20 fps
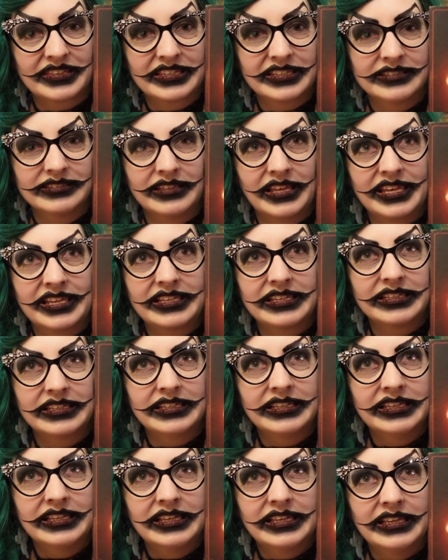like
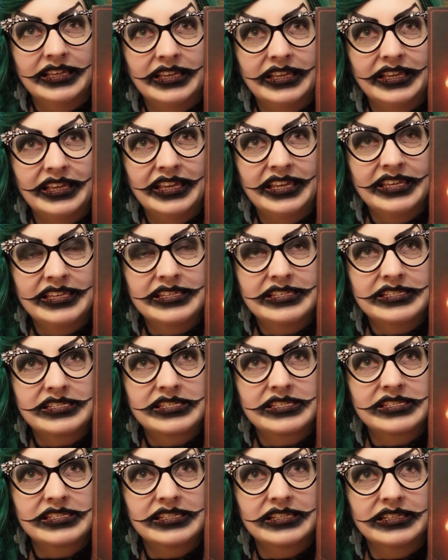
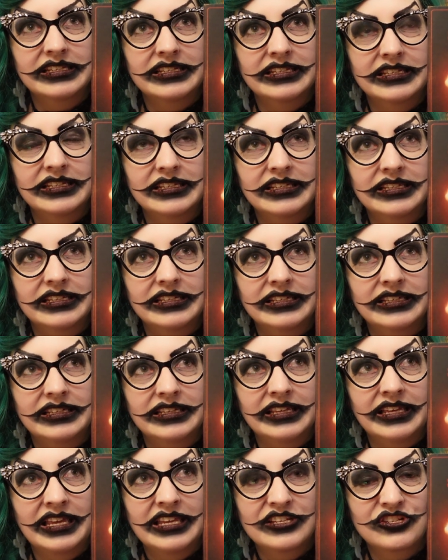his
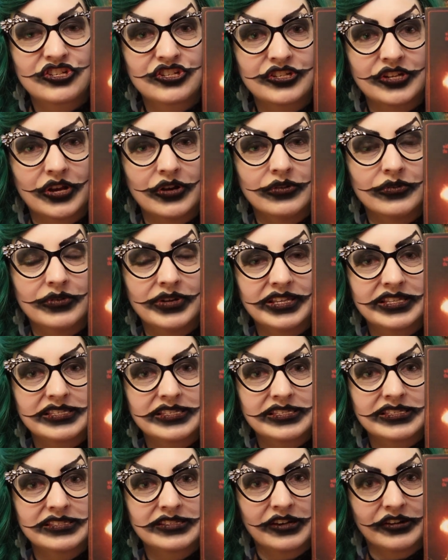show is
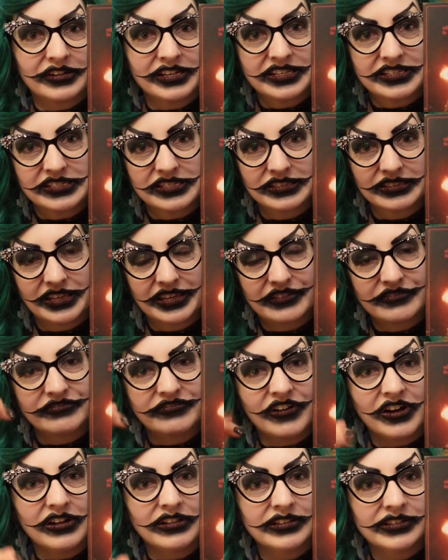starting to like
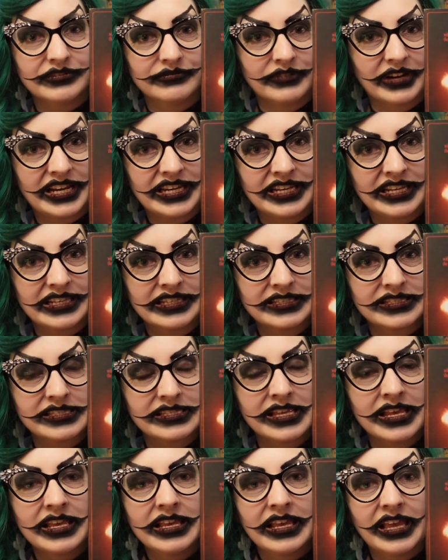fall in ratings,
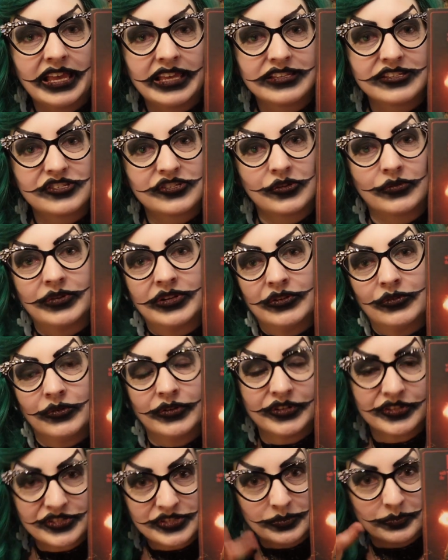and so in
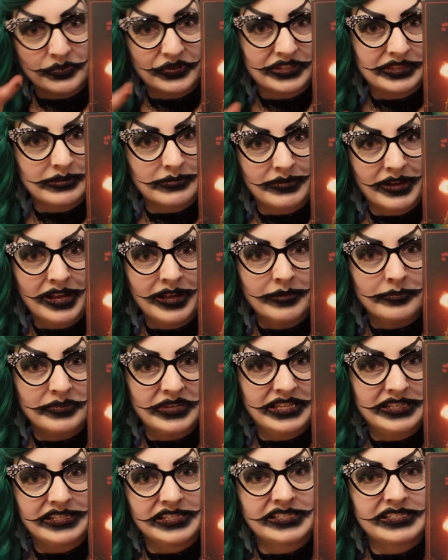order to bring them up,
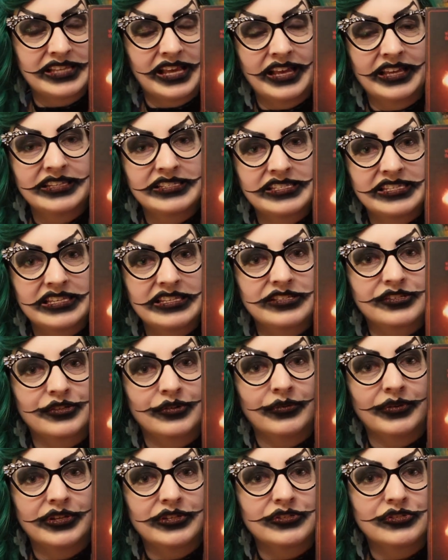he decides he's
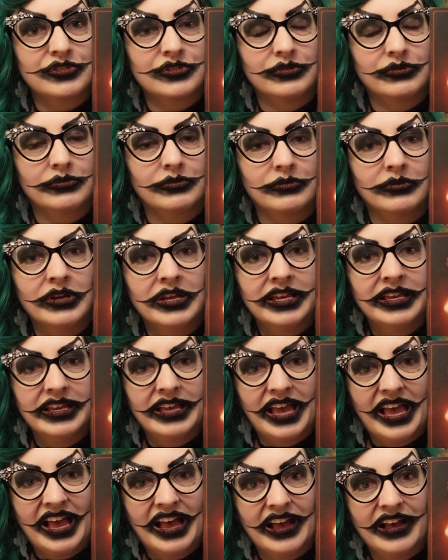going to
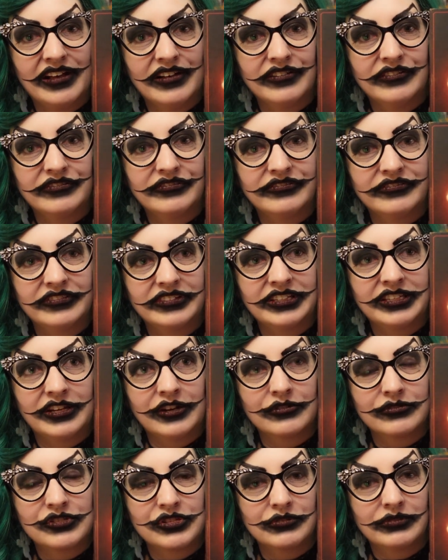have,
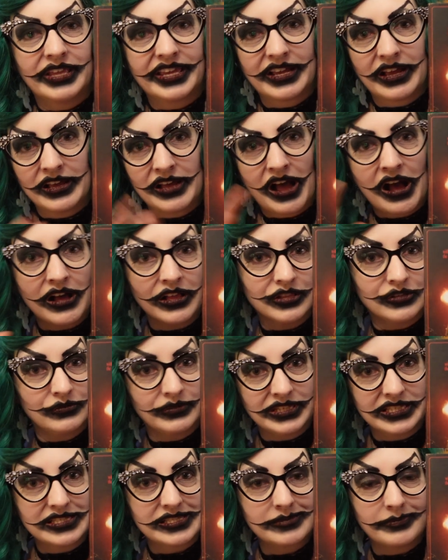do like a
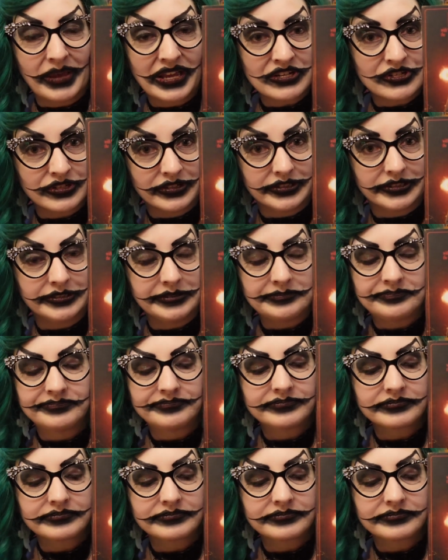Halloween special.